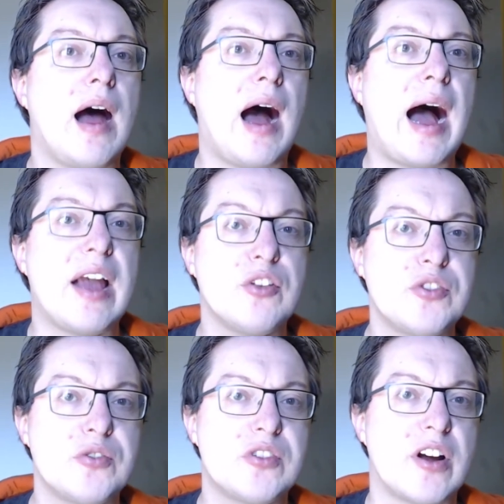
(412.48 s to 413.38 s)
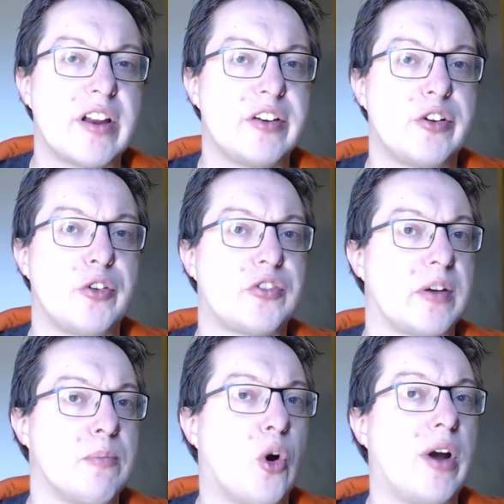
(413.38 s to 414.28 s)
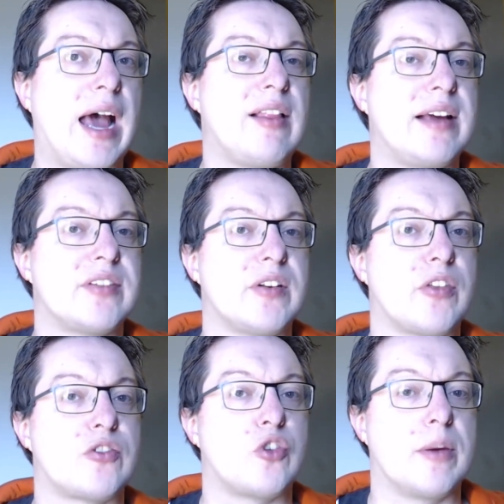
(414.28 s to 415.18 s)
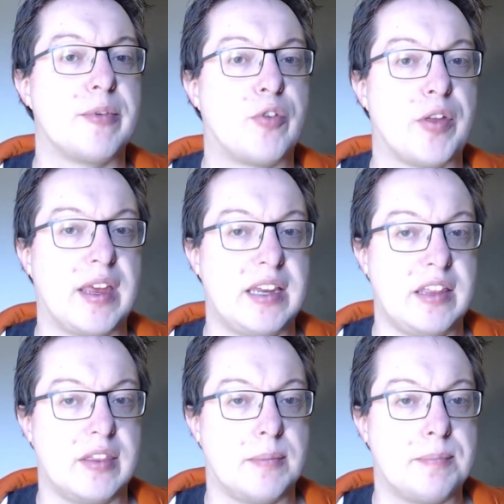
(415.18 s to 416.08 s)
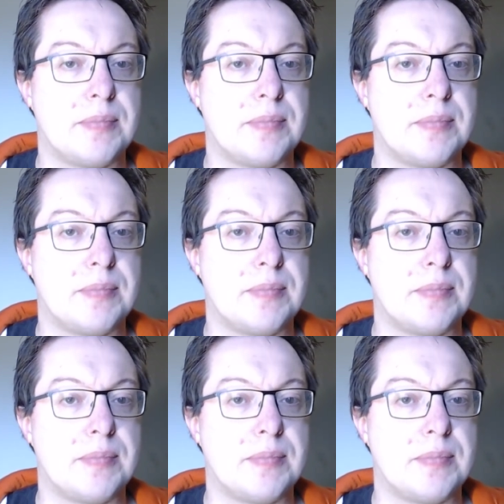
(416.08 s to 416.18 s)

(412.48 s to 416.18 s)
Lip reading: I also start introducing more allies into the story before they need them.